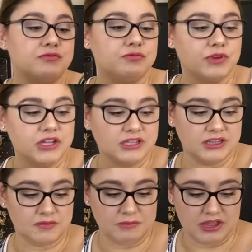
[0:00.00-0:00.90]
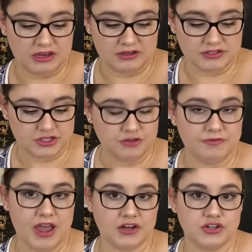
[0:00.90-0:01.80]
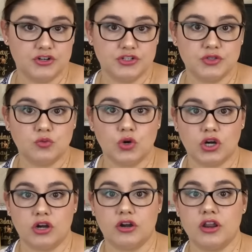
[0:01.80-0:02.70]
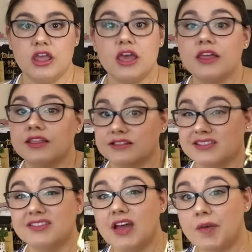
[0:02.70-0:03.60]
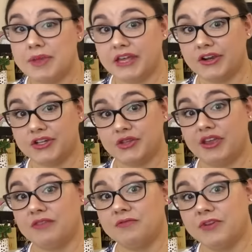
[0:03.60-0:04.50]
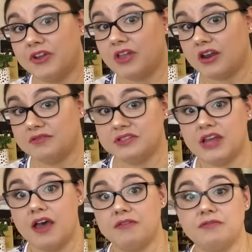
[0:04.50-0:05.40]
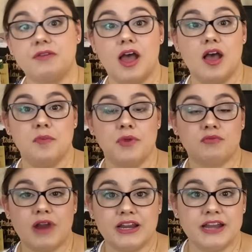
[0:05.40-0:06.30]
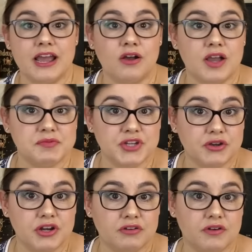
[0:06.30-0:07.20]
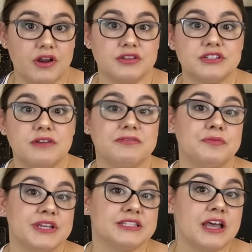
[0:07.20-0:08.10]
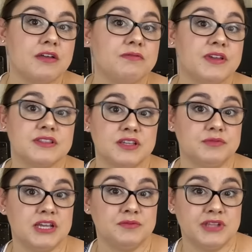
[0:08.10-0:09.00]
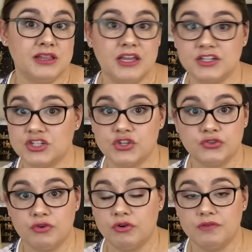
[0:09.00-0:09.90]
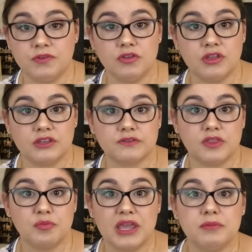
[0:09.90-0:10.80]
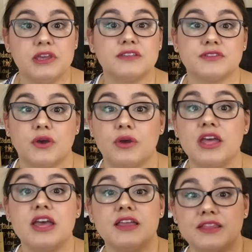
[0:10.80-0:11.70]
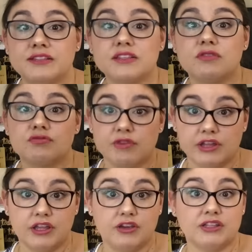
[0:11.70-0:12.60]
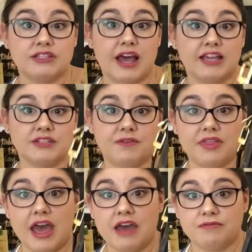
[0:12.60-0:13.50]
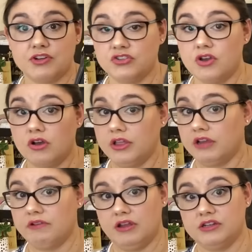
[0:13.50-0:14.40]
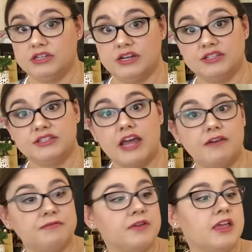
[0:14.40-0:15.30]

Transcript: really the main two factors were, this is a lot bigger so I can fit a lot of stuff. Um, right now I'm toting around stuff for myself, and sometimes I like to just throw in a few things for the baby, so this is a really good size for that, for just hauling around a ton of stuff.